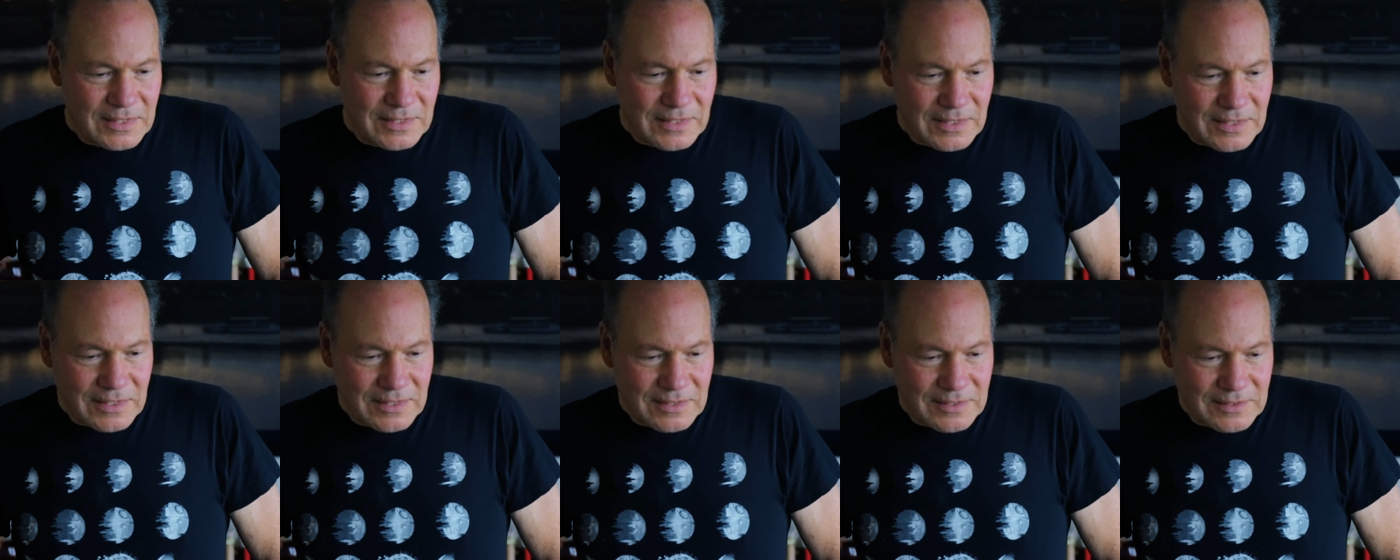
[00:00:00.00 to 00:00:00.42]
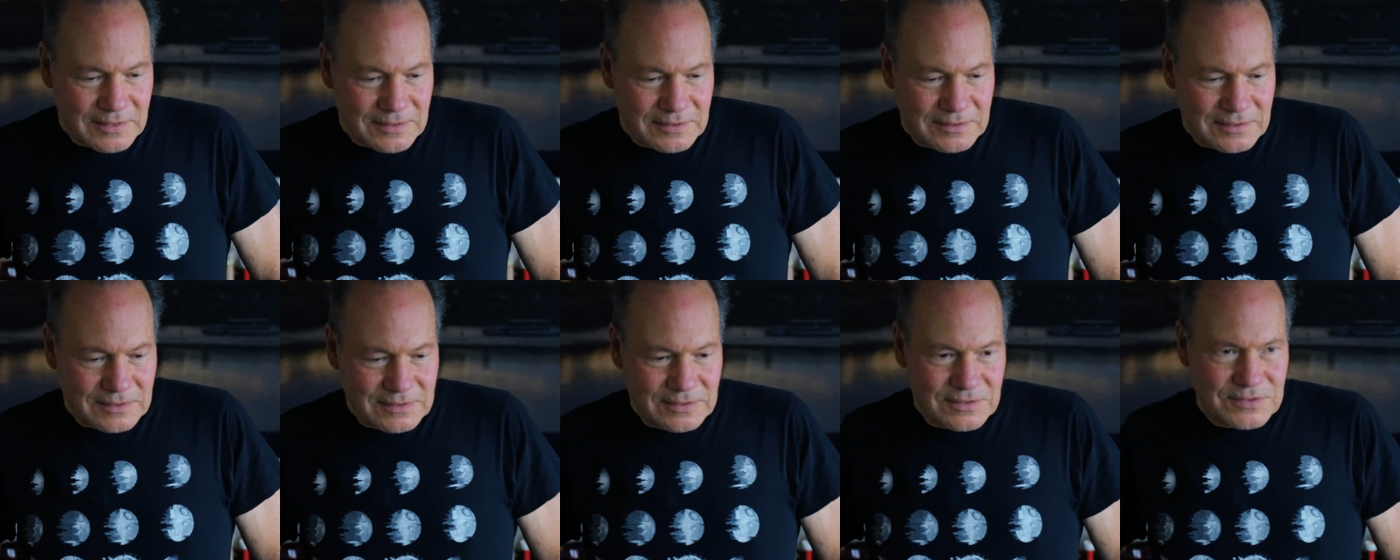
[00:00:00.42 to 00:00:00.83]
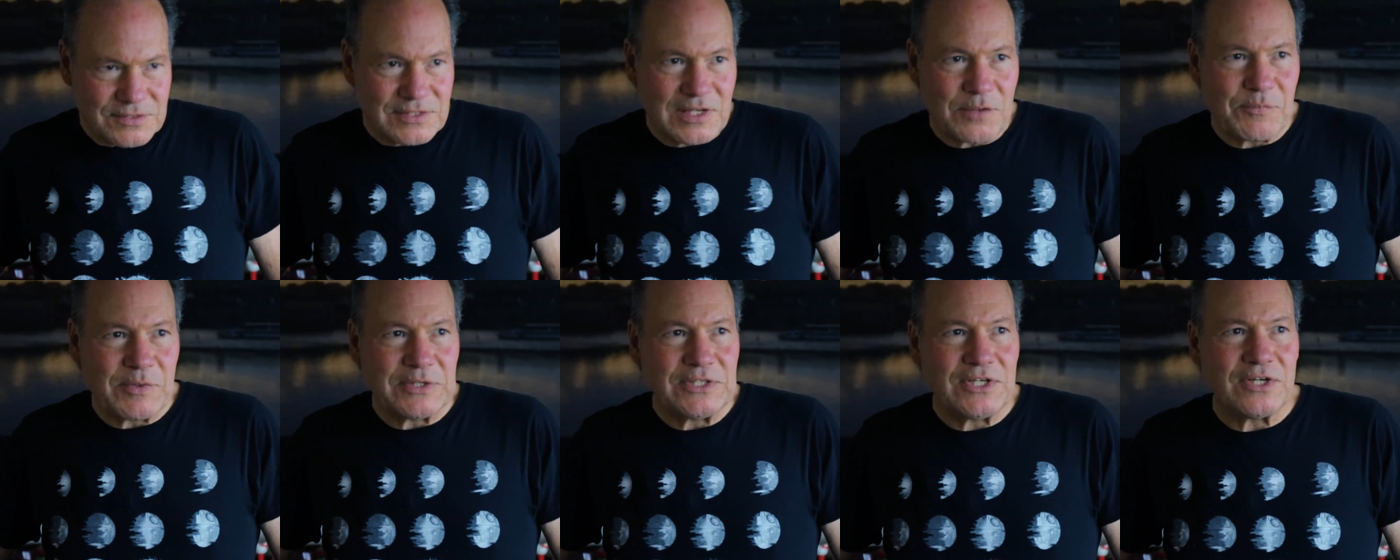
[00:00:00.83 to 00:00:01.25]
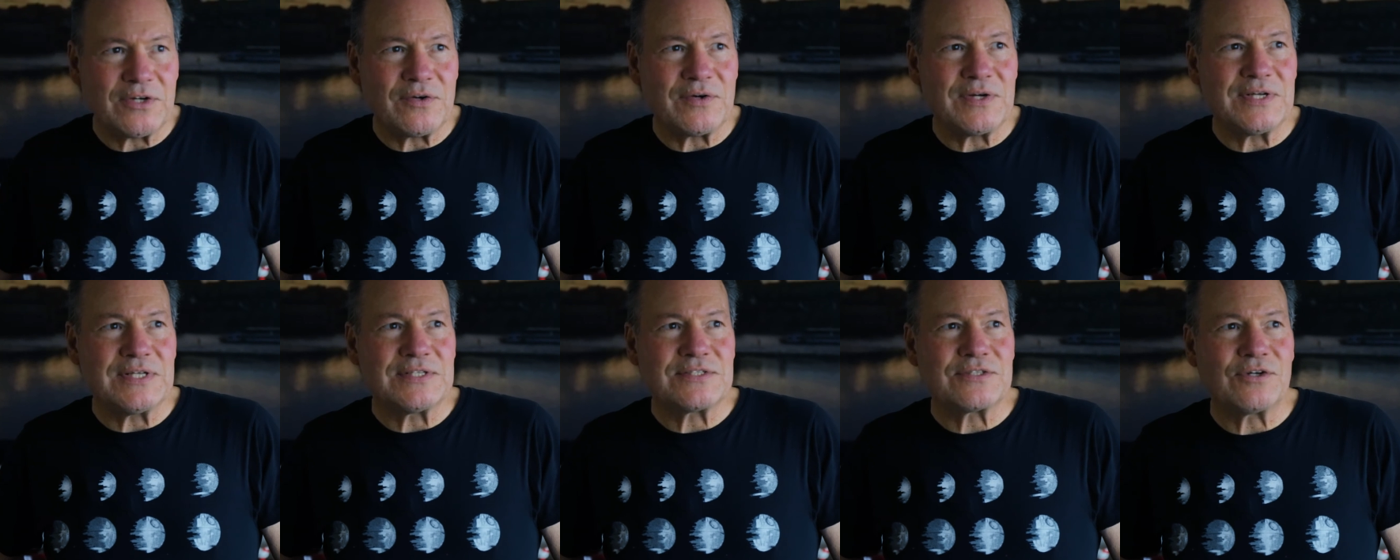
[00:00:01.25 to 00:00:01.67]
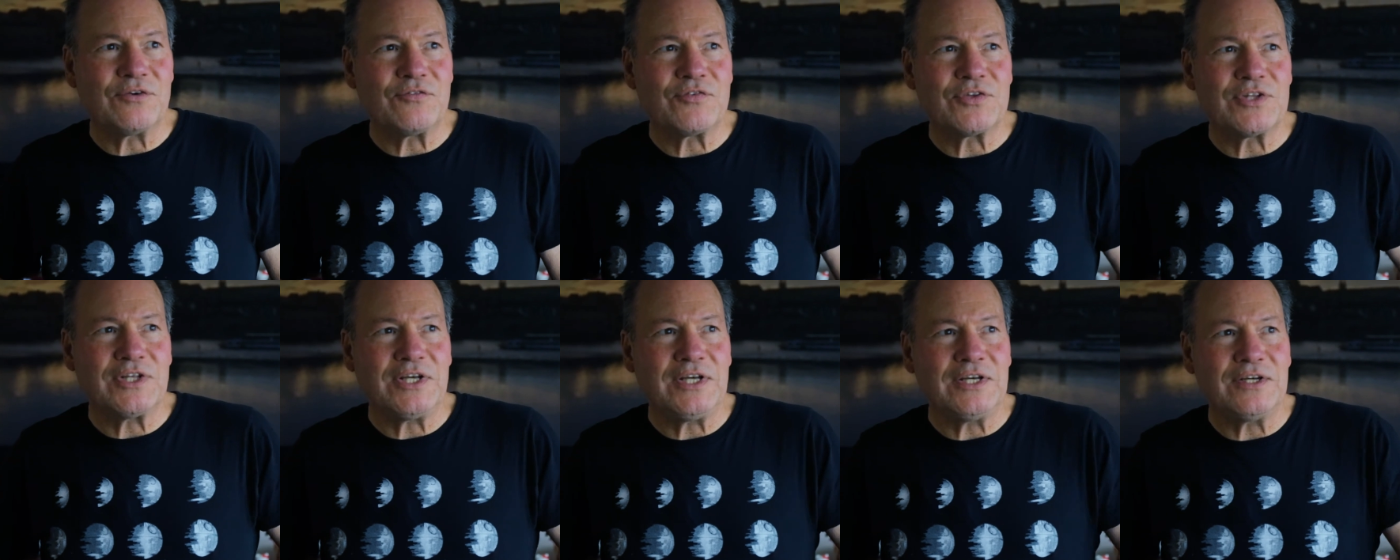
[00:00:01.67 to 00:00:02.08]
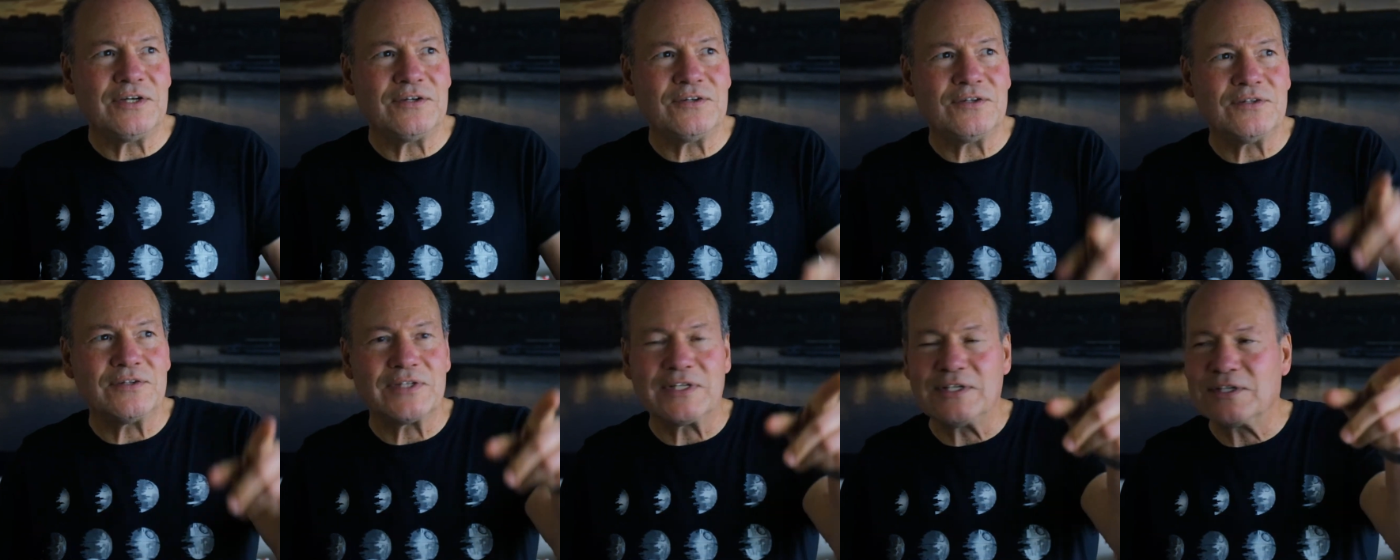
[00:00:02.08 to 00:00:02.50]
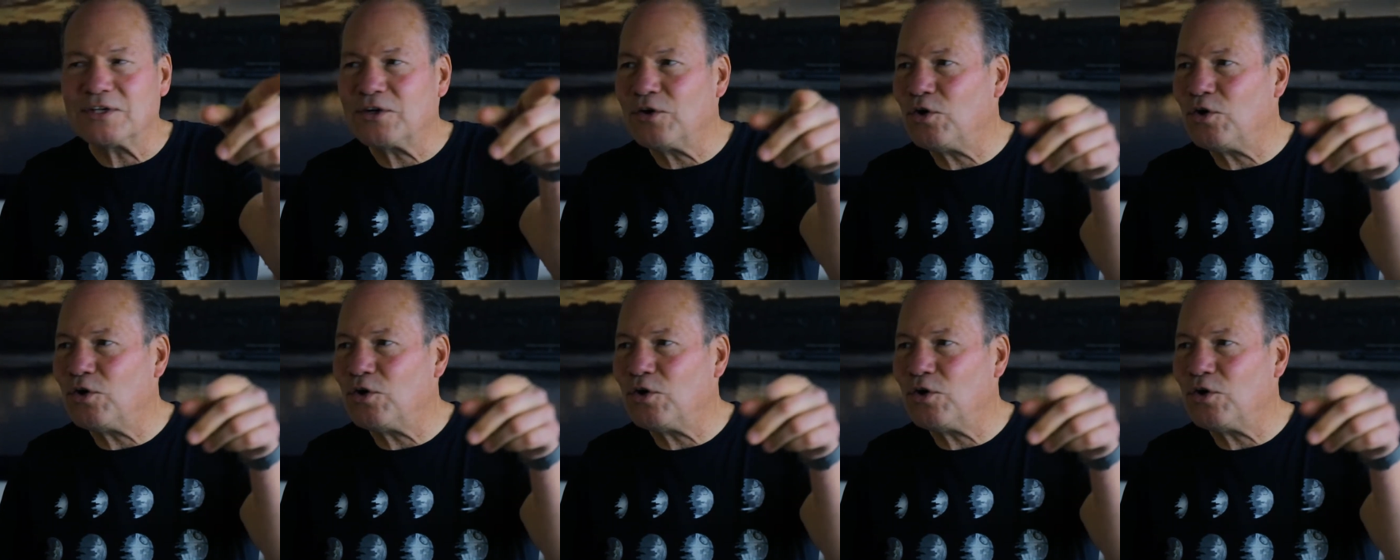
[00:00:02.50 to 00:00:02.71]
the cemeteries over the hill in